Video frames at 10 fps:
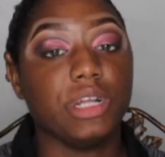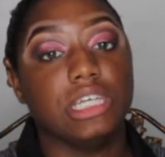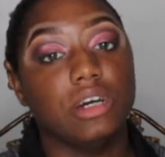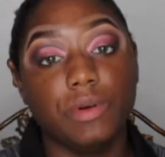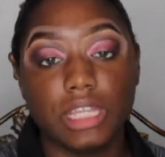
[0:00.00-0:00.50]
we're
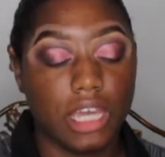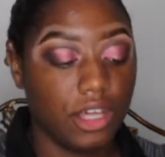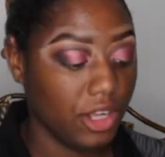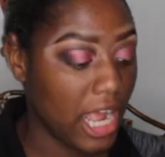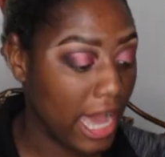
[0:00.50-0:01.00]
done with the
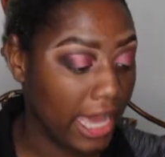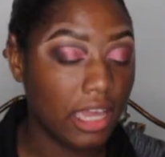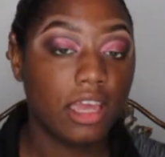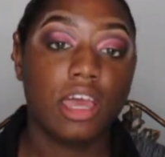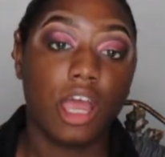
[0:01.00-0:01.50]
other eye,
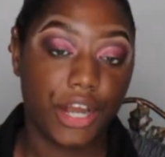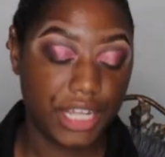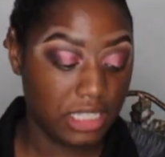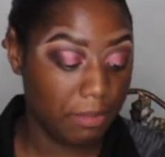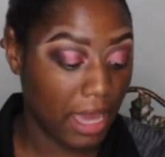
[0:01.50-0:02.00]
I
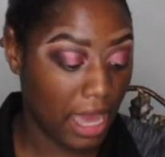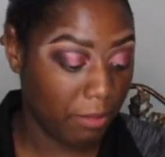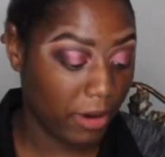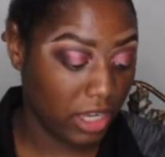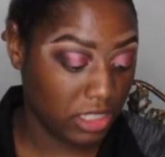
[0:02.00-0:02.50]
already did my
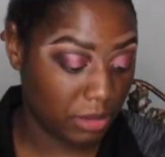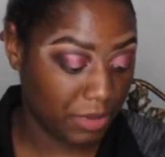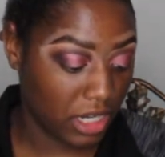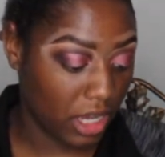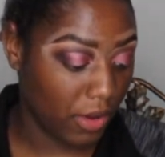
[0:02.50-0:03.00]
eyebrows. I'm
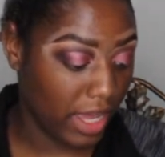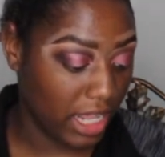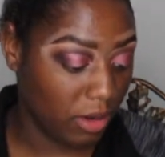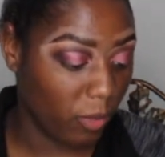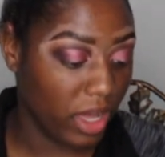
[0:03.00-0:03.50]
going to go
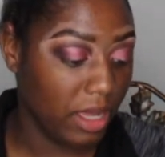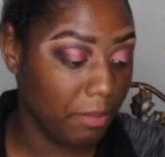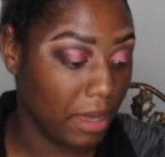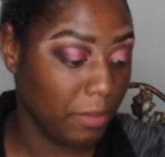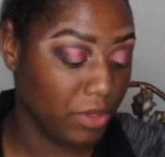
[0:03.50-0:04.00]
ahead and wet up
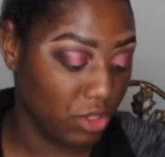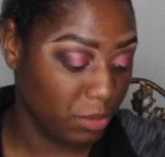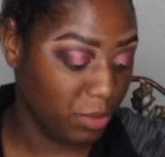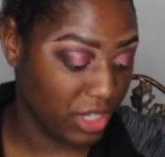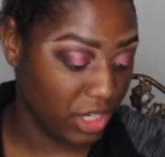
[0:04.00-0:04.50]
my beauty
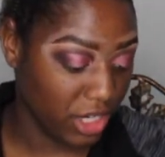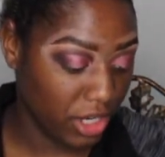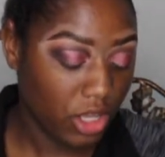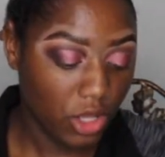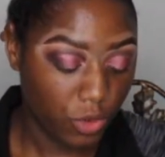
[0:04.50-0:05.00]
blender
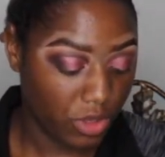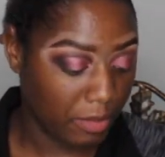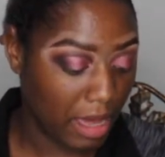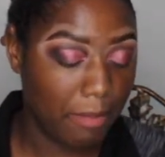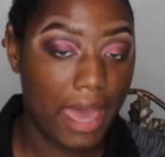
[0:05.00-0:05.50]
with
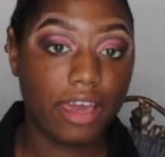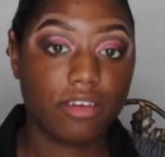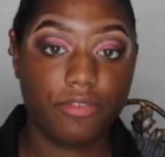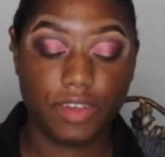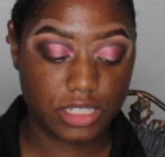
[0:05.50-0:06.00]
my MAC
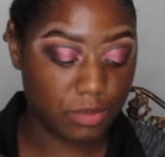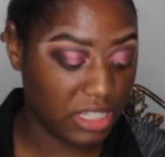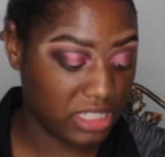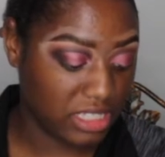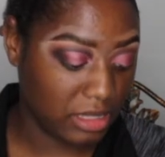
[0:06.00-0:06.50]
Fix
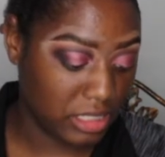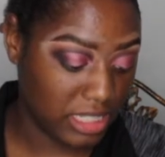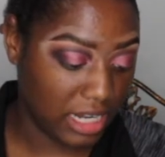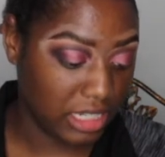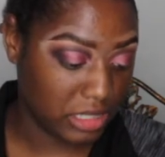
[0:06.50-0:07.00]
Plus
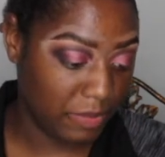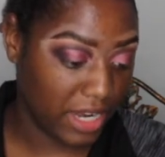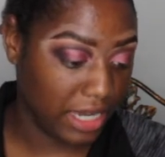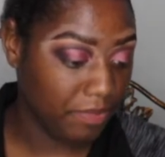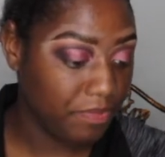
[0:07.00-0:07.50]
setting
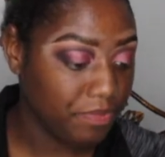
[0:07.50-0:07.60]
spray.